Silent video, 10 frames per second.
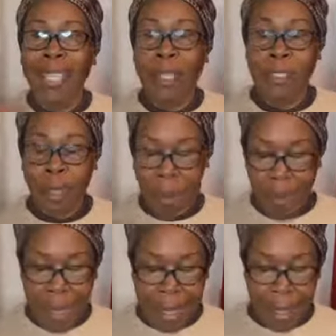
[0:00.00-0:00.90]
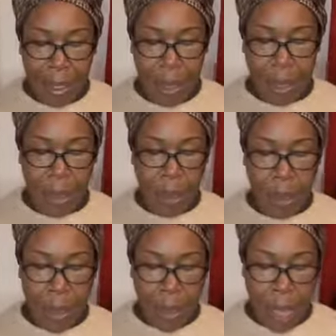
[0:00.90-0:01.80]
earth, my sister, my
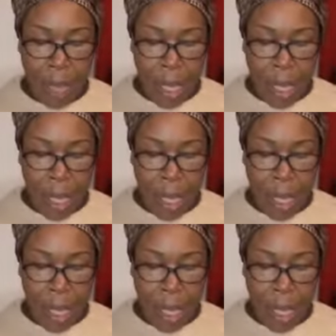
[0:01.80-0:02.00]
brother.